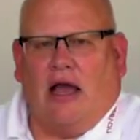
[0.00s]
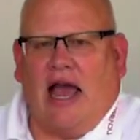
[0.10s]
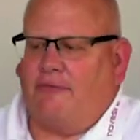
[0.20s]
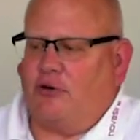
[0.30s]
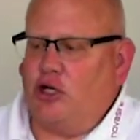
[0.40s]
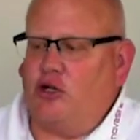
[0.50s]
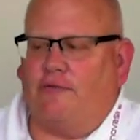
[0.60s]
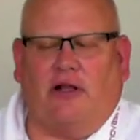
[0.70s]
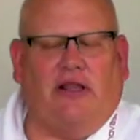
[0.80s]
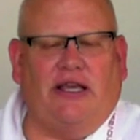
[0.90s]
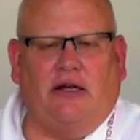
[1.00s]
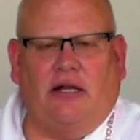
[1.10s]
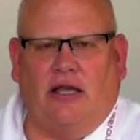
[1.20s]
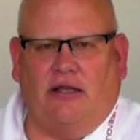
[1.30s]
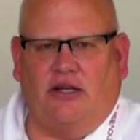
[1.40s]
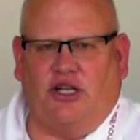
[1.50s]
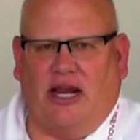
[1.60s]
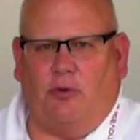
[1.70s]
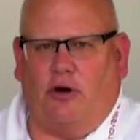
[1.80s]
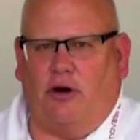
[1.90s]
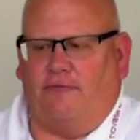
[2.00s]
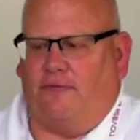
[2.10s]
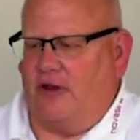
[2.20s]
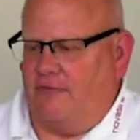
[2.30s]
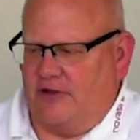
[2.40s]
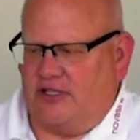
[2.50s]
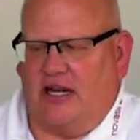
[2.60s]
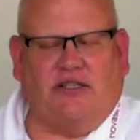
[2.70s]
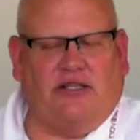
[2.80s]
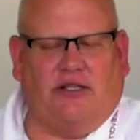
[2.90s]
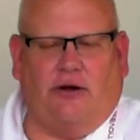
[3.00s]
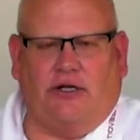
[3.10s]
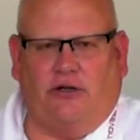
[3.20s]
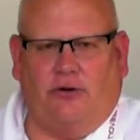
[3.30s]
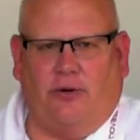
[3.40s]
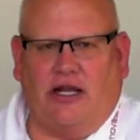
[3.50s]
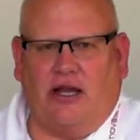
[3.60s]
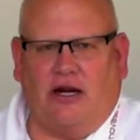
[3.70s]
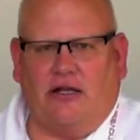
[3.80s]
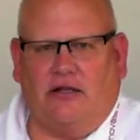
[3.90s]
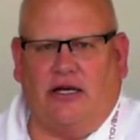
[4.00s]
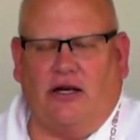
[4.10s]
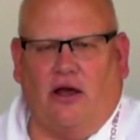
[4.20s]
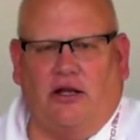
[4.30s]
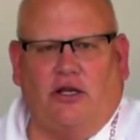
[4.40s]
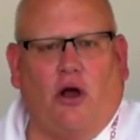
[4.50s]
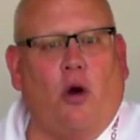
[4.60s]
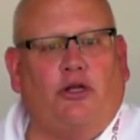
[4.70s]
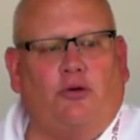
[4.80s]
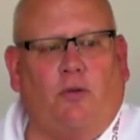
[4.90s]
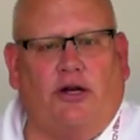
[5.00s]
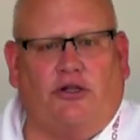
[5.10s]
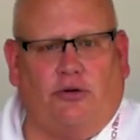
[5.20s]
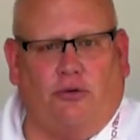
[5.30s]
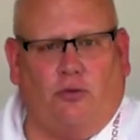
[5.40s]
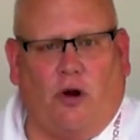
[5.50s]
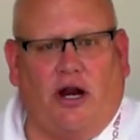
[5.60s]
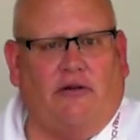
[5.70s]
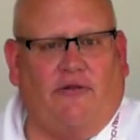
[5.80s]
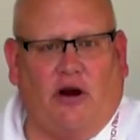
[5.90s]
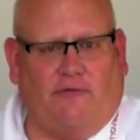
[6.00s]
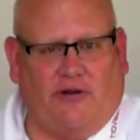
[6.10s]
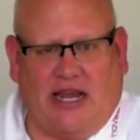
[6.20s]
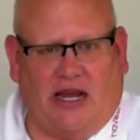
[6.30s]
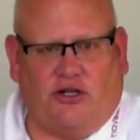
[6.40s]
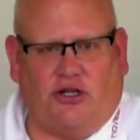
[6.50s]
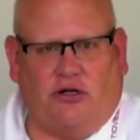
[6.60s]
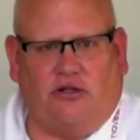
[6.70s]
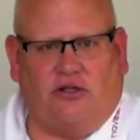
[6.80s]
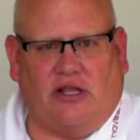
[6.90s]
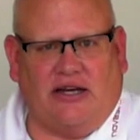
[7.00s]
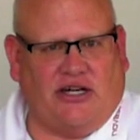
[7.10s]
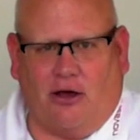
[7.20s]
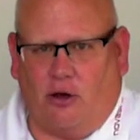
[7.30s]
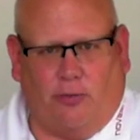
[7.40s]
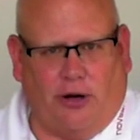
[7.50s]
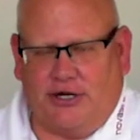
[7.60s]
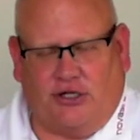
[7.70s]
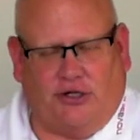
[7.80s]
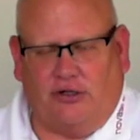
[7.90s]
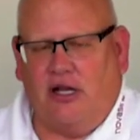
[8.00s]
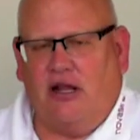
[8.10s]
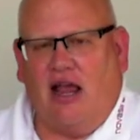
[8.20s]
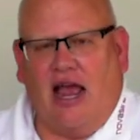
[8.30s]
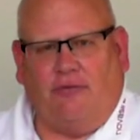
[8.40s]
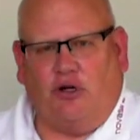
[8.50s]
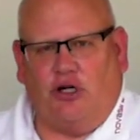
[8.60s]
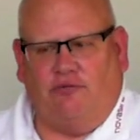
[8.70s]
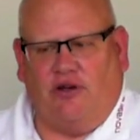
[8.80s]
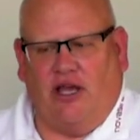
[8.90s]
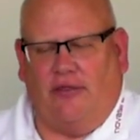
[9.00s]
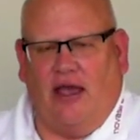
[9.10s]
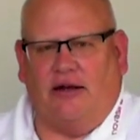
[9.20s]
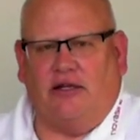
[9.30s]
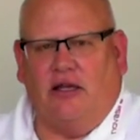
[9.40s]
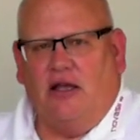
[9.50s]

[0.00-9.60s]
After you've cleaned the chamber, if it's necessary to do any kind of cleaning on it, you always want to run a verification / calibration after you've done that.